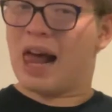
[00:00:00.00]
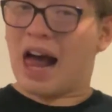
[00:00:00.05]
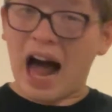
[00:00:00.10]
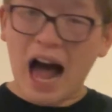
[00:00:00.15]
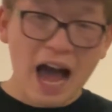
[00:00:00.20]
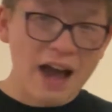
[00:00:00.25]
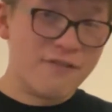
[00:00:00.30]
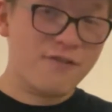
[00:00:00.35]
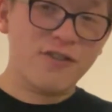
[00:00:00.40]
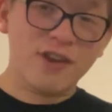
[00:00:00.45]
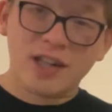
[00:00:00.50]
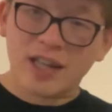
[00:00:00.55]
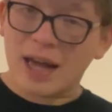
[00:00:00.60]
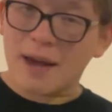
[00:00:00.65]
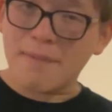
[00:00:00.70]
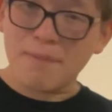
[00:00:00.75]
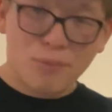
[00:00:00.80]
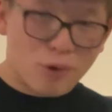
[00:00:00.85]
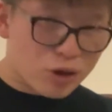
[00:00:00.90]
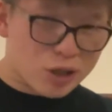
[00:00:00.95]
I feel
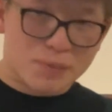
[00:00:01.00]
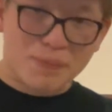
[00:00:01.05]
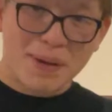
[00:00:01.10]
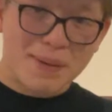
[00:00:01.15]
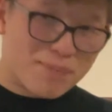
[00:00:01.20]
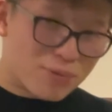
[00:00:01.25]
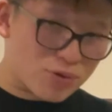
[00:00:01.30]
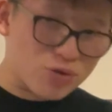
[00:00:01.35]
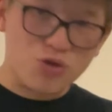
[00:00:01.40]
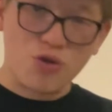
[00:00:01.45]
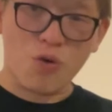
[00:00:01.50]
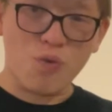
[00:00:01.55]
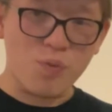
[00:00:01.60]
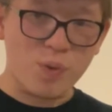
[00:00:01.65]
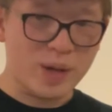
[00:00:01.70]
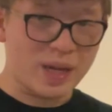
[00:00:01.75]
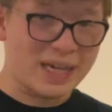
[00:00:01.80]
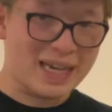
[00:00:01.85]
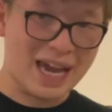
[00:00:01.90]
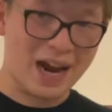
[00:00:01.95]
like most people don't
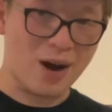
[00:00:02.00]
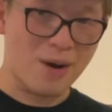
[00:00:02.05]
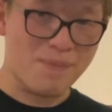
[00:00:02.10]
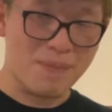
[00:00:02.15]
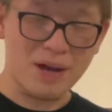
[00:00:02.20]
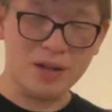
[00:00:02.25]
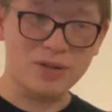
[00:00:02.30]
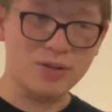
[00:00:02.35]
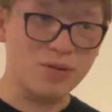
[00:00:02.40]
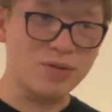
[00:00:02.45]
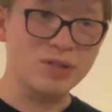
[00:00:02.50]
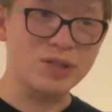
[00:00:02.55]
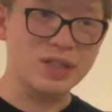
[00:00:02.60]
really care about those